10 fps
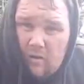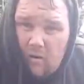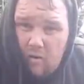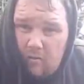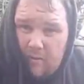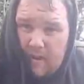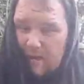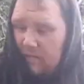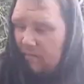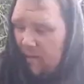you know,
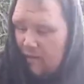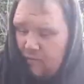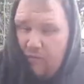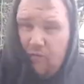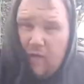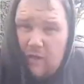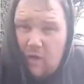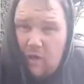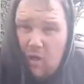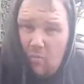protective mesh for the fish,
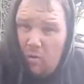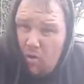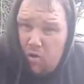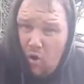but lots